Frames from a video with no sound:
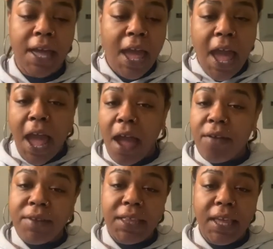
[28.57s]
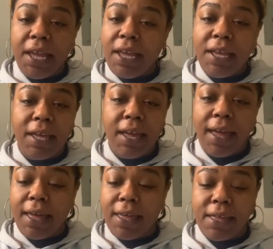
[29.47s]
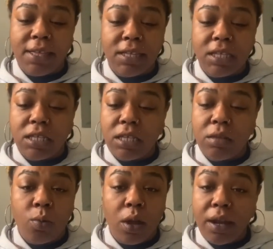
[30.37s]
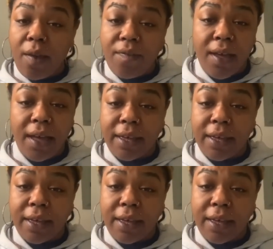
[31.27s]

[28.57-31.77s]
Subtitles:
everything is working out fine.